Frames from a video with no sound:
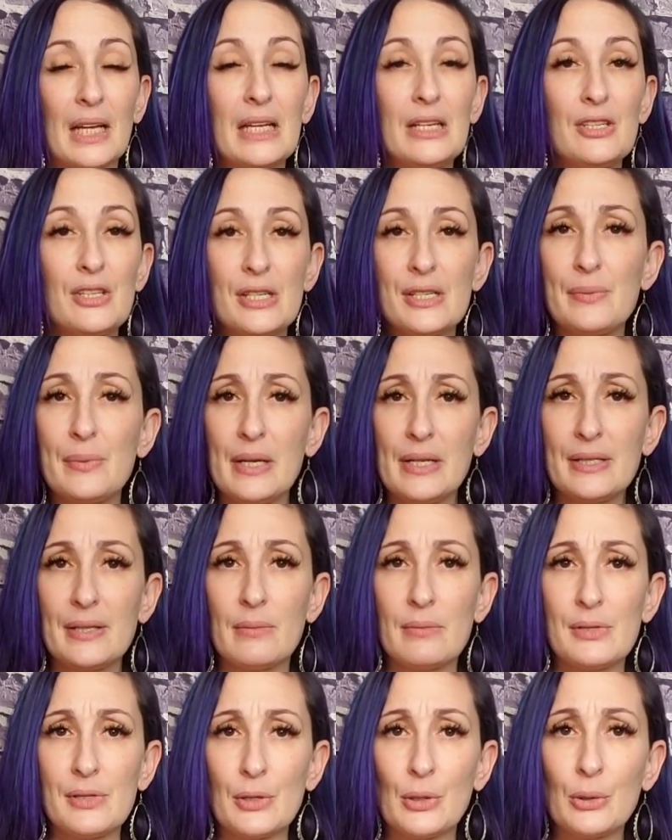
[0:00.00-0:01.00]
it just makes
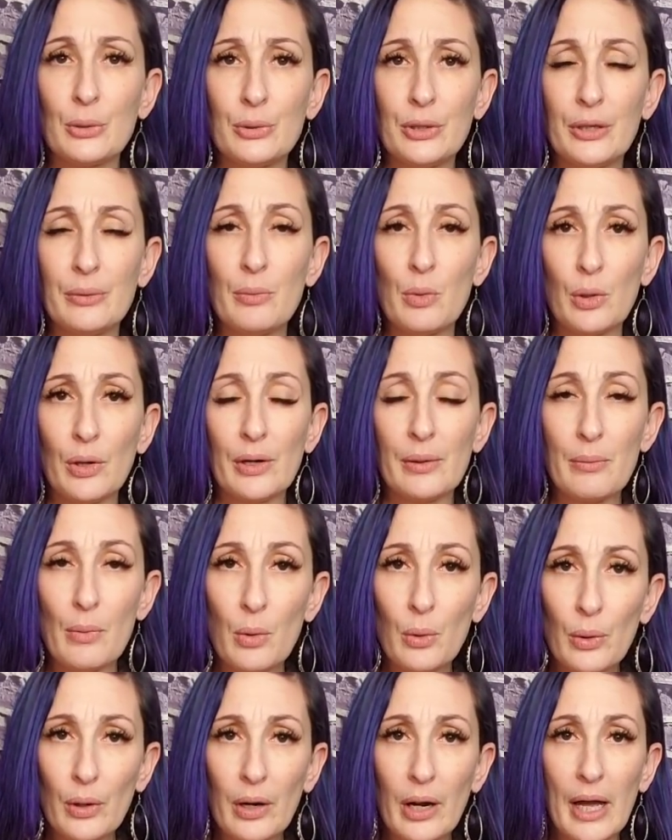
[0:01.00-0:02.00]
them secluded more and
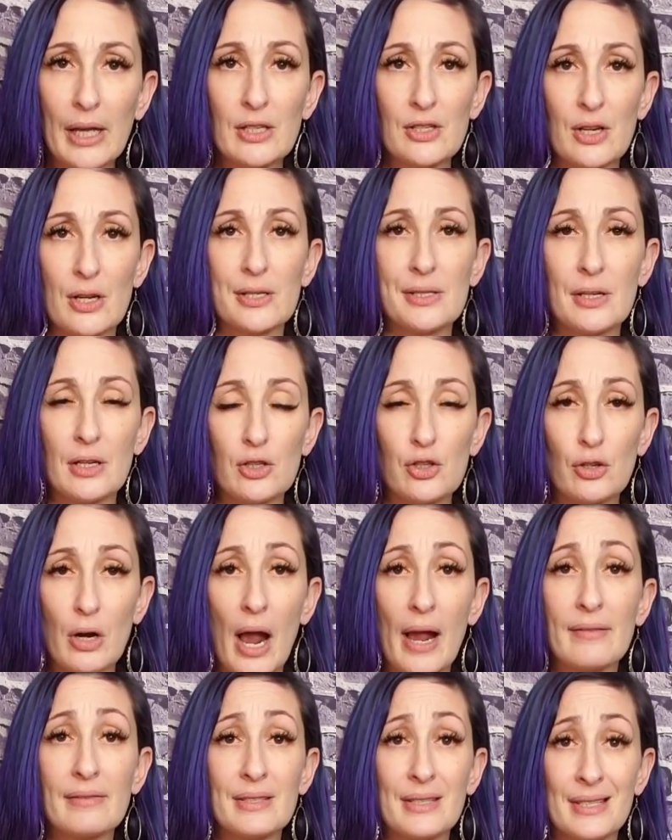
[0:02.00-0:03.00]
more and just
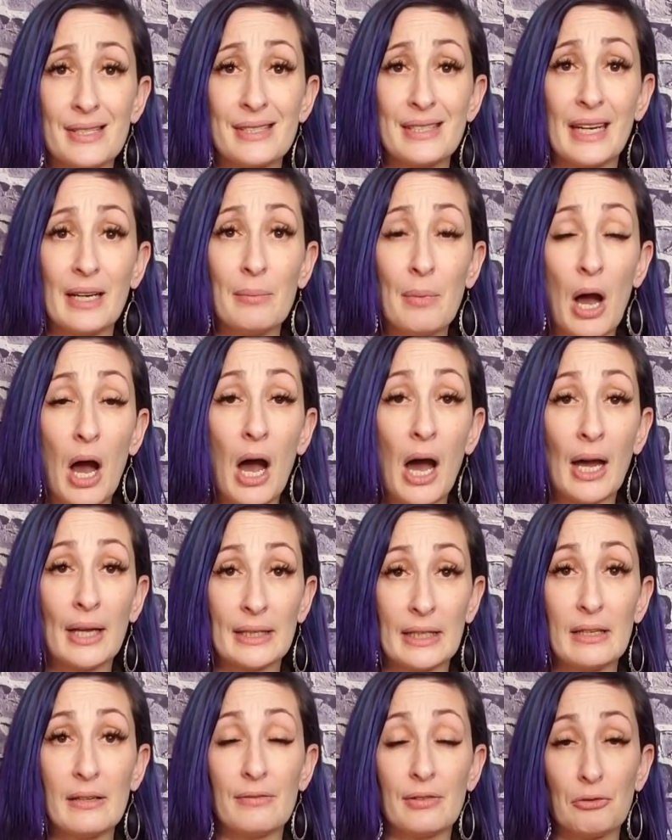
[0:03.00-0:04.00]
drives the stigma
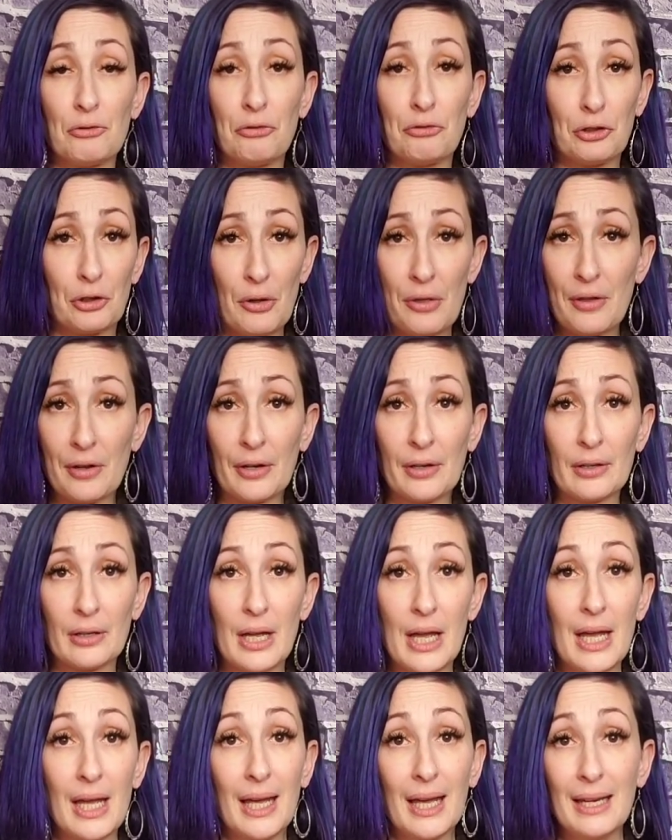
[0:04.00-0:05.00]
on even further.
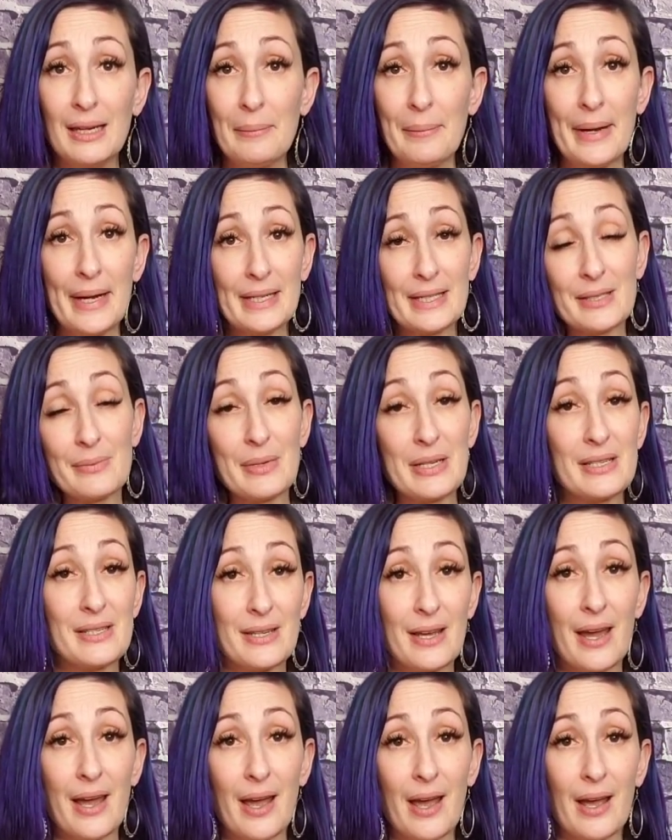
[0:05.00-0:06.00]
And it makes me
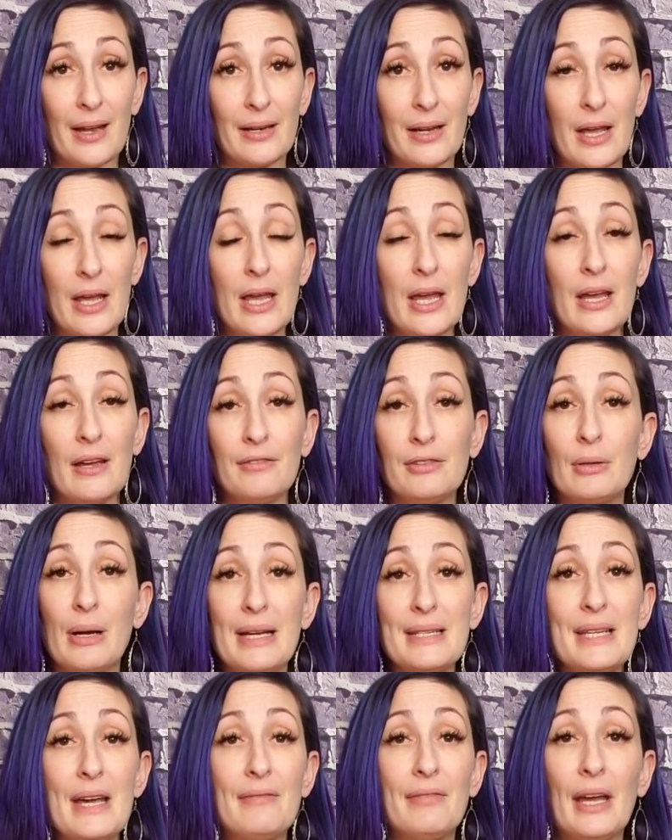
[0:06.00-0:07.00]
sad. If you
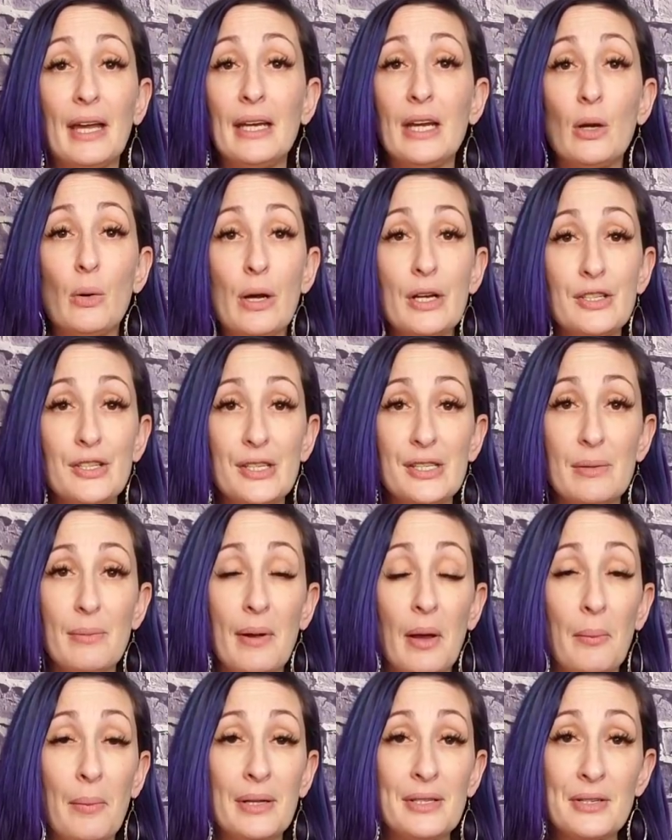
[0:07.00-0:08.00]
guys have any questions
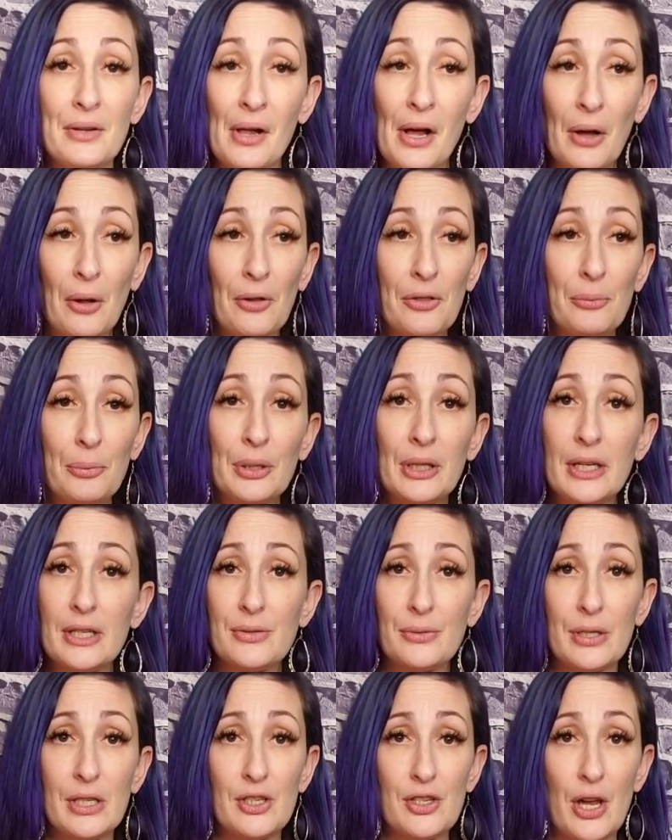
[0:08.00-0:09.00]
about mental health,
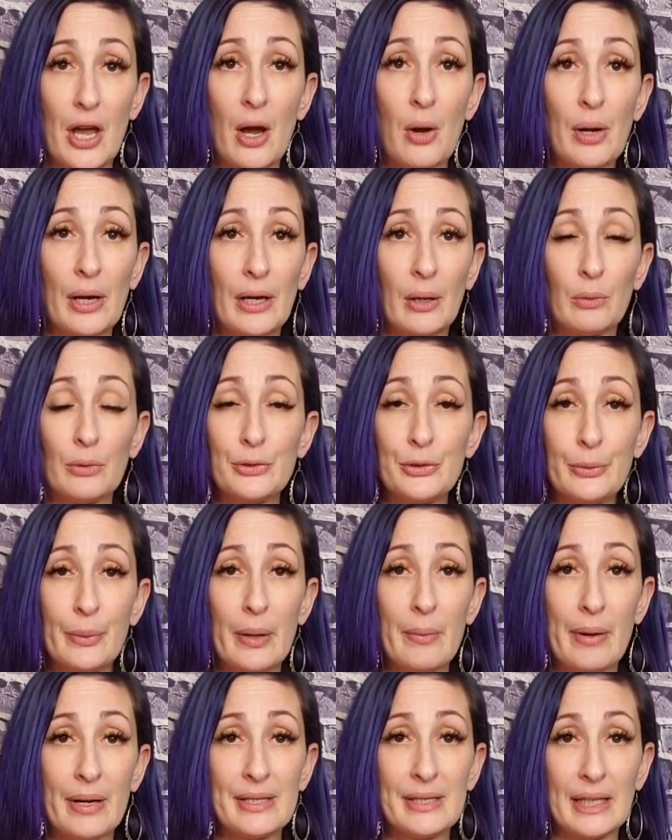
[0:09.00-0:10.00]
please reach out and I will do
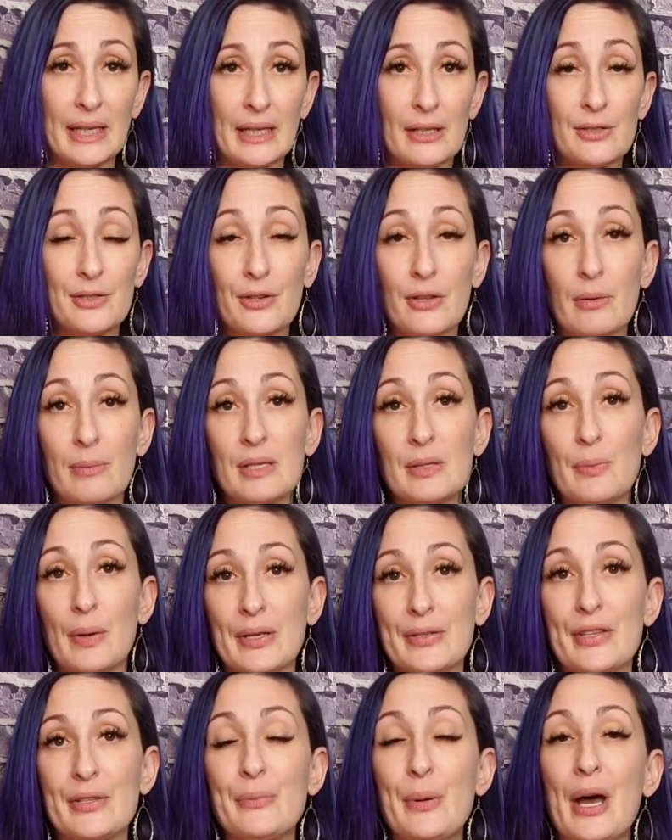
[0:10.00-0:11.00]
my best to answer them as
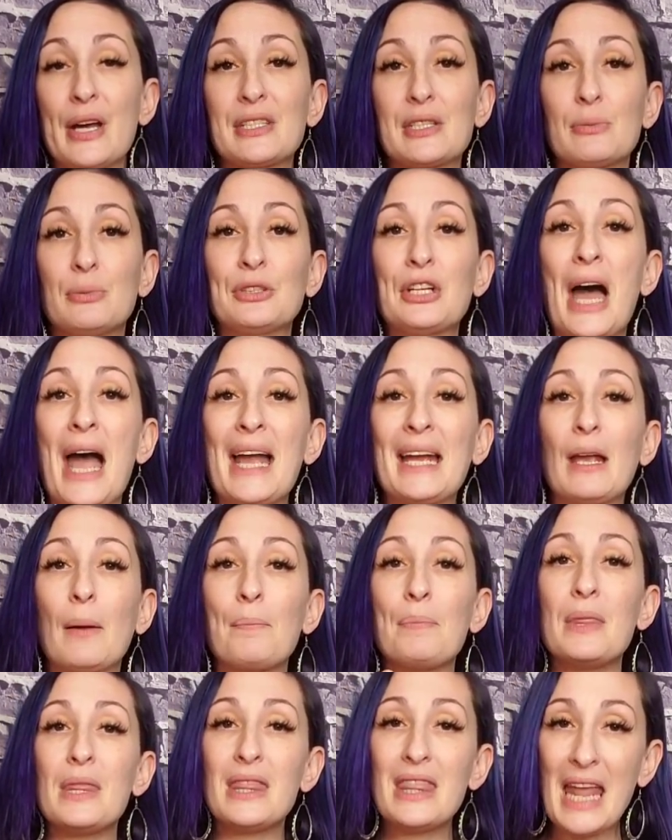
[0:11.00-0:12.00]
best as possible. I
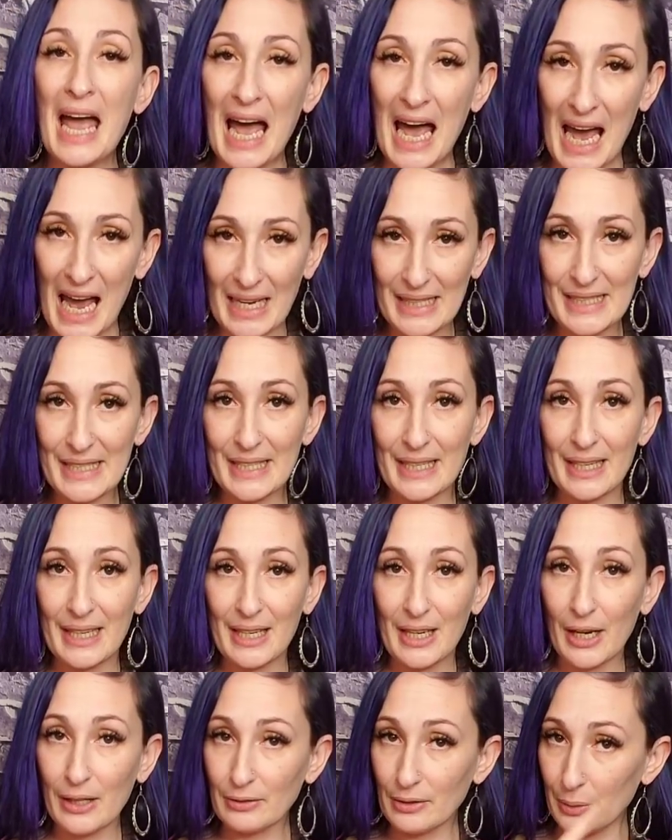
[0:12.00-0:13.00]
am not,
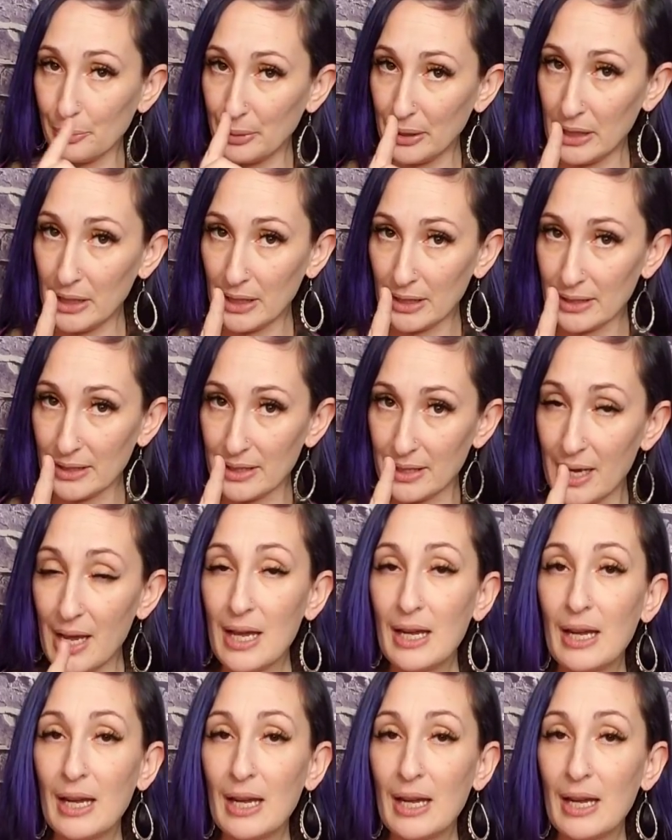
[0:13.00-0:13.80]
I repeat,